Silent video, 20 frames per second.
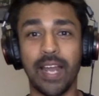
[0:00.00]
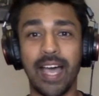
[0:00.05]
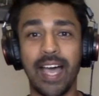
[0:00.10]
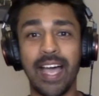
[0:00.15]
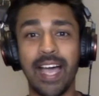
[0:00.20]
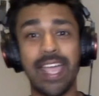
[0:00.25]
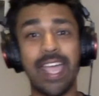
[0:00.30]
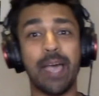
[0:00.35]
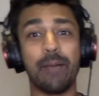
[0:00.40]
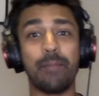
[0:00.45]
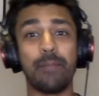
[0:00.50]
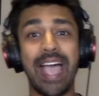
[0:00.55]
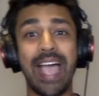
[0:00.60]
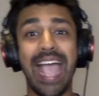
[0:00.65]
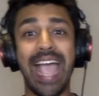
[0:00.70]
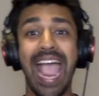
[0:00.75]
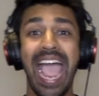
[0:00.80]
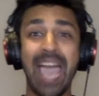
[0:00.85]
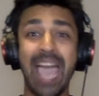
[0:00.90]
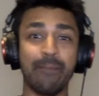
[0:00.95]
I am
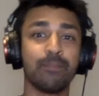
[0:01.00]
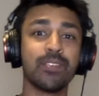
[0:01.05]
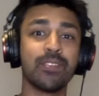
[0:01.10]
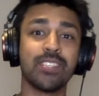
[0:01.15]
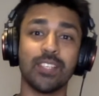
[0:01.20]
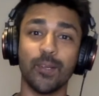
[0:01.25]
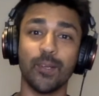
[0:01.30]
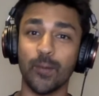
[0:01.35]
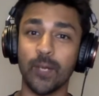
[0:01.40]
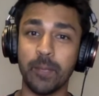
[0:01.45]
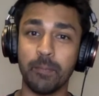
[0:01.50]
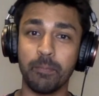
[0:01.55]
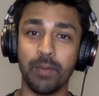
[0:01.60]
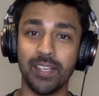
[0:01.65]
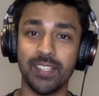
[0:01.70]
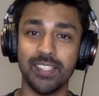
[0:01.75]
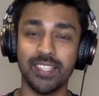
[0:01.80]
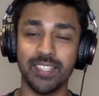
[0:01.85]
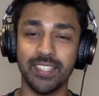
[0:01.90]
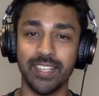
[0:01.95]
absolutely
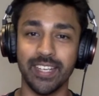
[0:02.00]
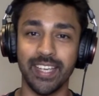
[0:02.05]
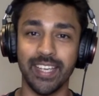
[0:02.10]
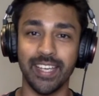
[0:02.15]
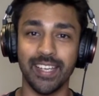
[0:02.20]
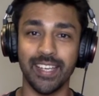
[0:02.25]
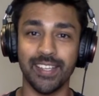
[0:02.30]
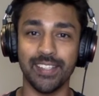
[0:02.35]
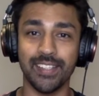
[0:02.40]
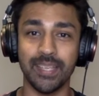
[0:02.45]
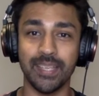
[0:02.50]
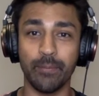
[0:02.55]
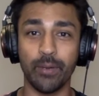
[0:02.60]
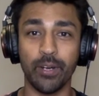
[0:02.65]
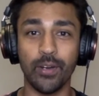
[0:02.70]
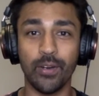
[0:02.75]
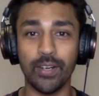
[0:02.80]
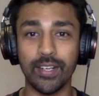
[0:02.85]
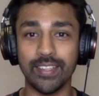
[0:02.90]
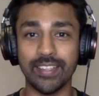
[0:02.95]
buzzing today because I'm
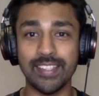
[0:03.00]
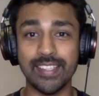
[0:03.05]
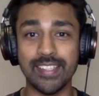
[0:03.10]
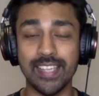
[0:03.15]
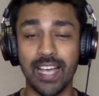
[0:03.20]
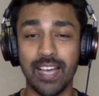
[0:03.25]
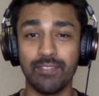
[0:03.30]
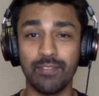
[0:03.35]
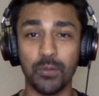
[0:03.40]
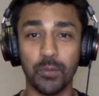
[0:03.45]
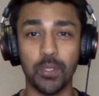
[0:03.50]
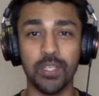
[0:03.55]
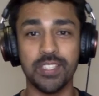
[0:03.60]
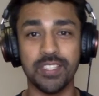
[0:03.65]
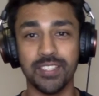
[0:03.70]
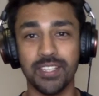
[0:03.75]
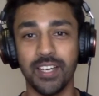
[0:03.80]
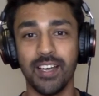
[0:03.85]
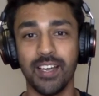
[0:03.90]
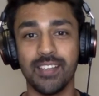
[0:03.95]
recording this after watching
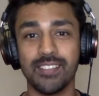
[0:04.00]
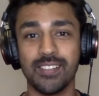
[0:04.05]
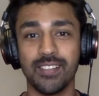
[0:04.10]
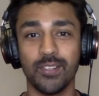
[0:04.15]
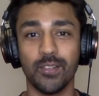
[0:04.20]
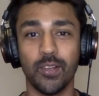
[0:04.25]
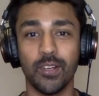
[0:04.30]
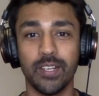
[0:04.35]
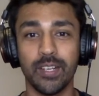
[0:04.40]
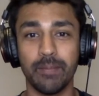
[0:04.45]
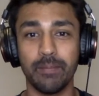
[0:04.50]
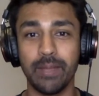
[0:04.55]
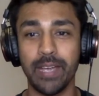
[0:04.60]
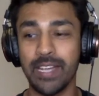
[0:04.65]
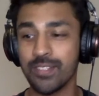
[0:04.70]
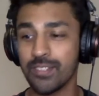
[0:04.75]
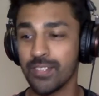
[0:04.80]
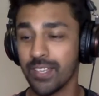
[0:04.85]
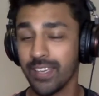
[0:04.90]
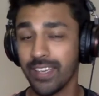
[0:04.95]
the Arsenal-Tottenham
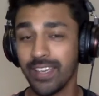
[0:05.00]
match.